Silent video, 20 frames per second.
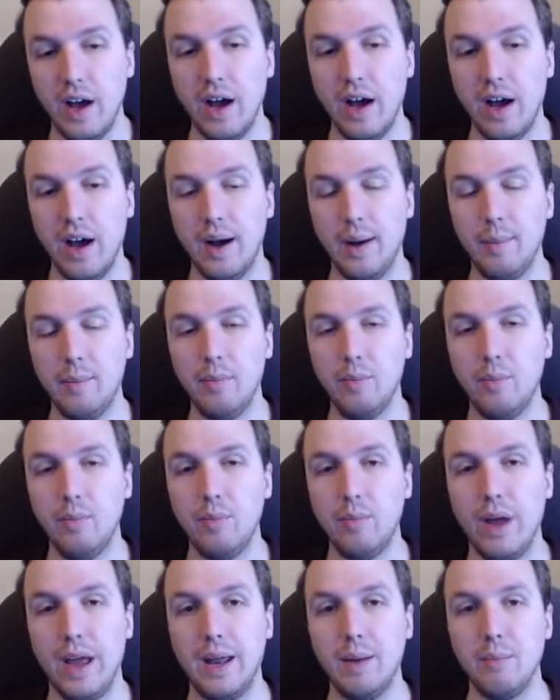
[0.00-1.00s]

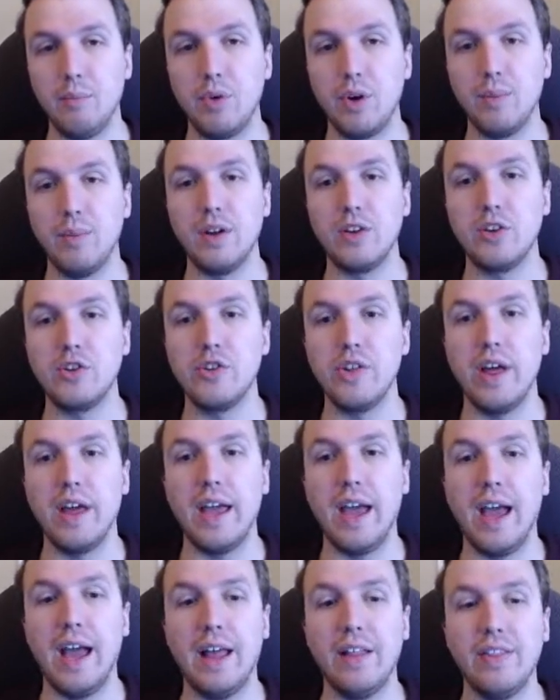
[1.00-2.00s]
And pretty much
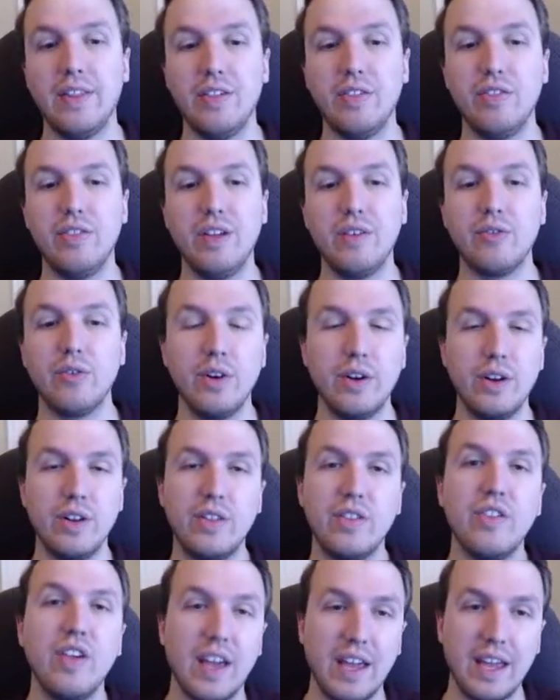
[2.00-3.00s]
they had these
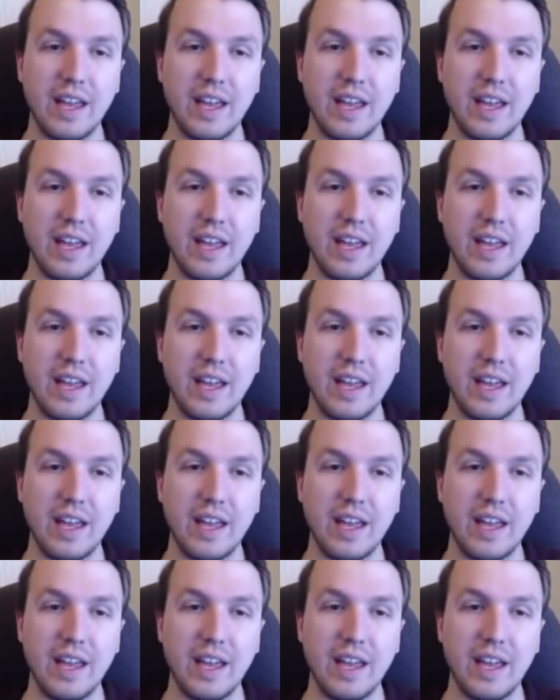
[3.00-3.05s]
different